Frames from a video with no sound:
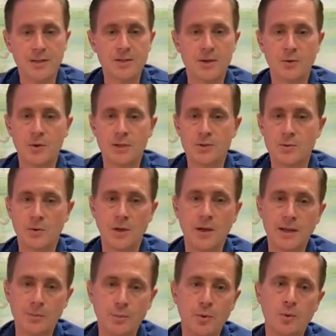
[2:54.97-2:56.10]
So it's really
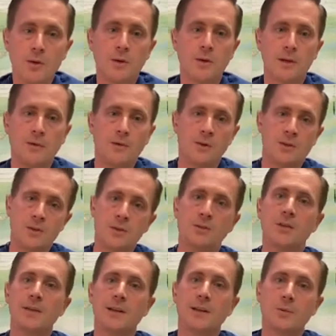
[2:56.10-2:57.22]
important, if you're still
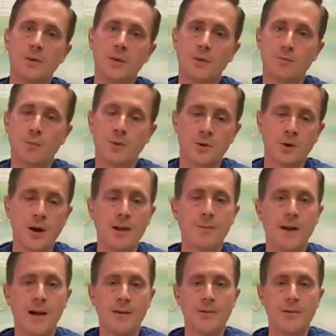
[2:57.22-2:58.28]
dealing with a dry mouth,